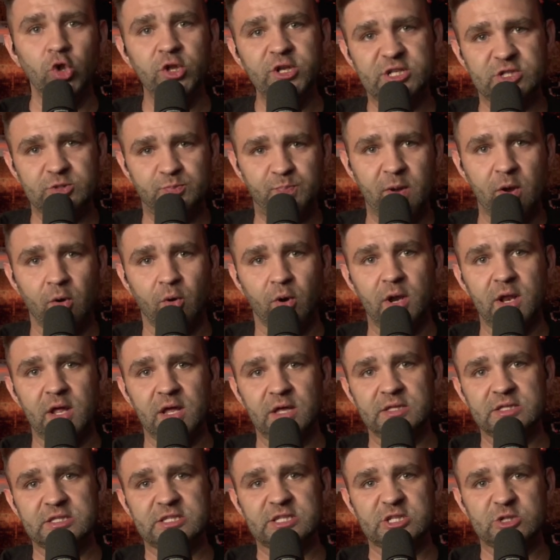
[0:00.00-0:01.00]
Spirit
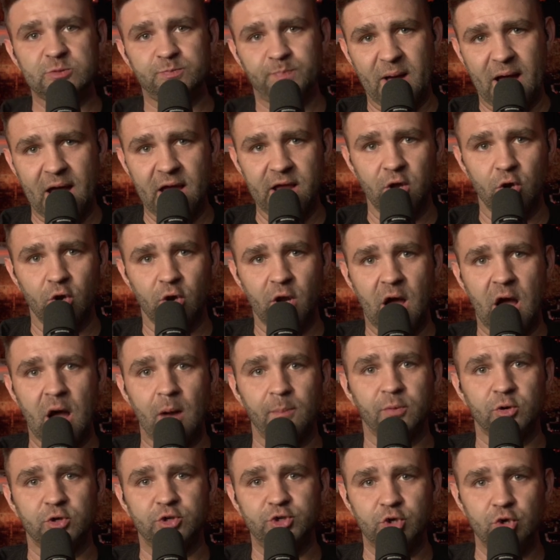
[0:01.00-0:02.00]
inspired
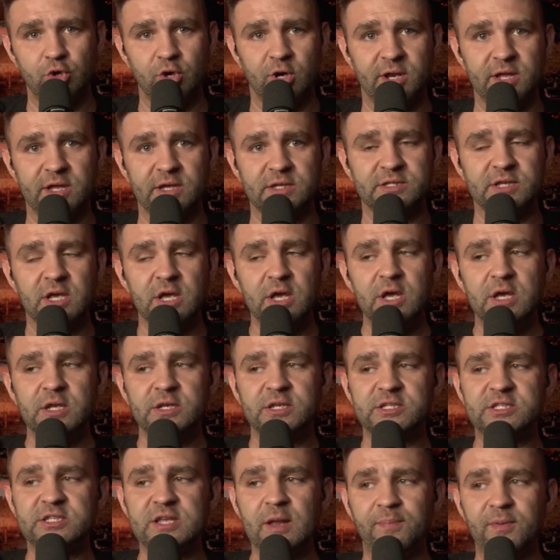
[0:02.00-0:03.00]
opportunities, to
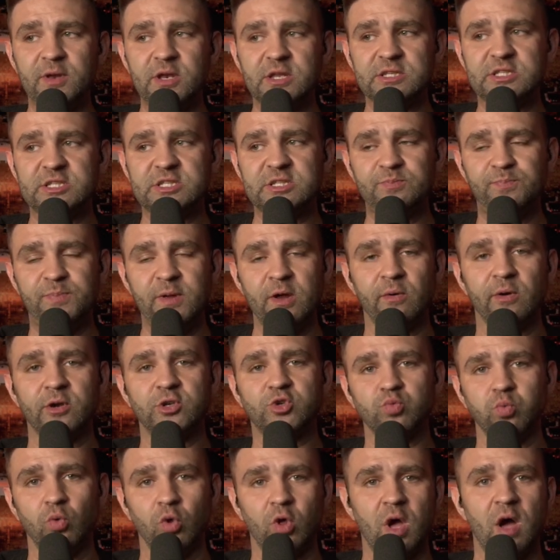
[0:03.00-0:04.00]
step into
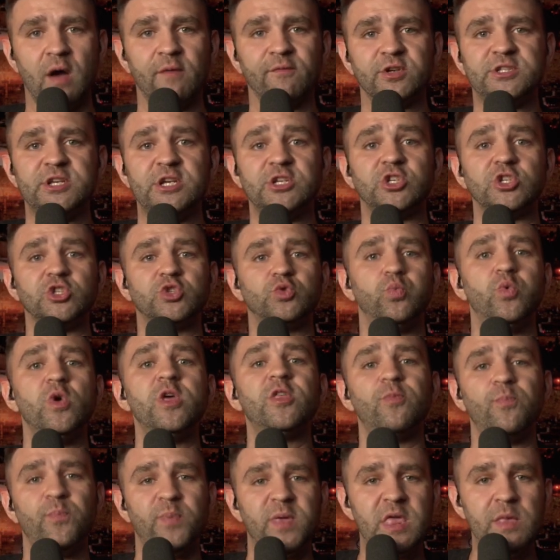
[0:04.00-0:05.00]
spiritual conversations
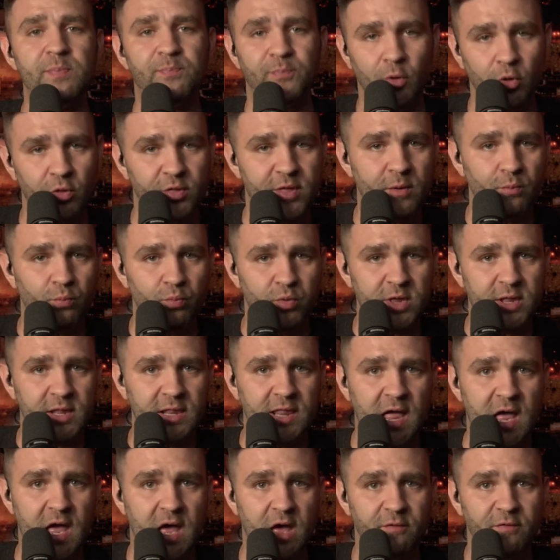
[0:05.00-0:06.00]
with people that we
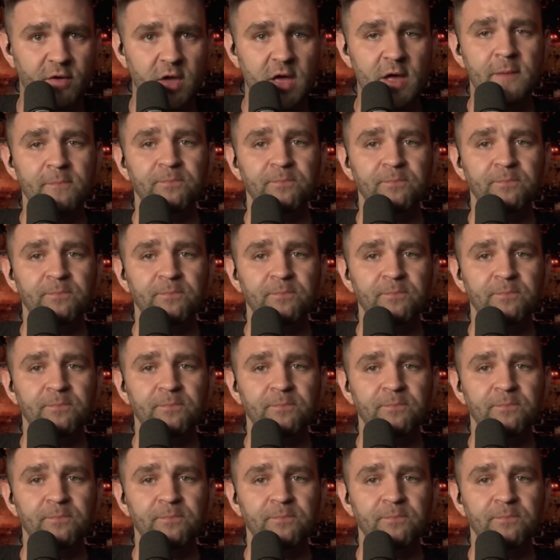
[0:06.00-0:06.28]
love,